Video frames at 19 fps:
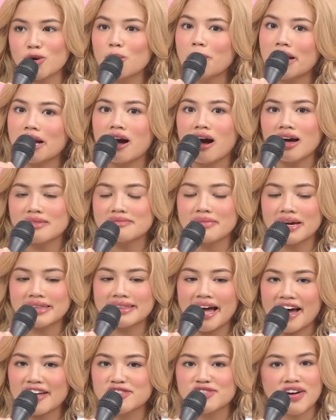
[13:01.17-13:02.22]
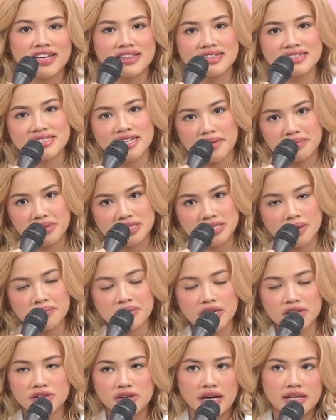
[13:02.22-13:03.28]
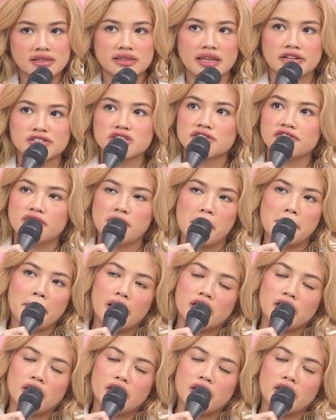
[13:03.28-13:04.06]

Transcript: oh my God, my dad finally sent me something to get attention from my